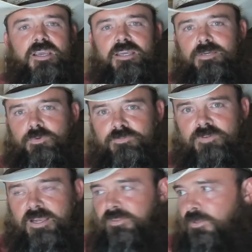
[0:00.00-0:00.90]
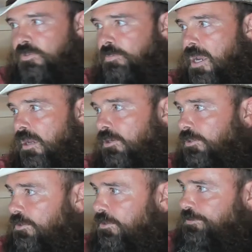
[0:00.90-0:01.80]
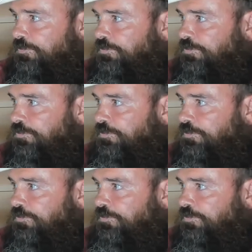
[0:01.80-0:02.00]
and it will find those patterns.